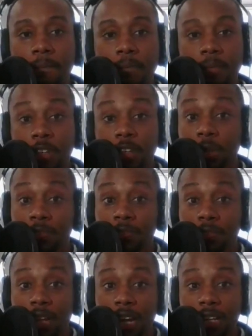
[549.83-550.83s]
It's going to be
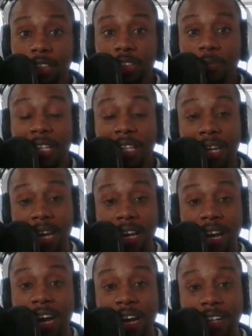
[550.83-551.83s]
flooded. It's going to be
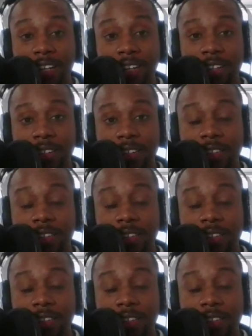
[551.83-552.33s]
chaotic.